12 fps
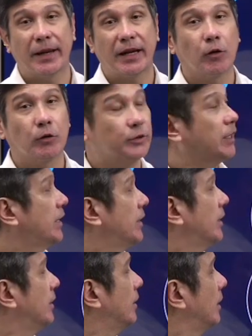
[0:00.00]
baked
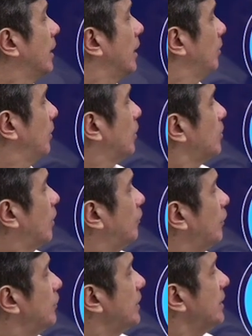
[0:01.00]
altogether. Because you have
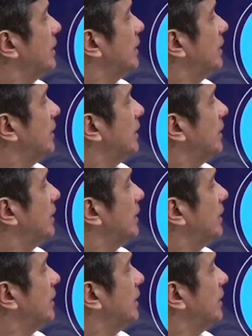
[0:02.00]
15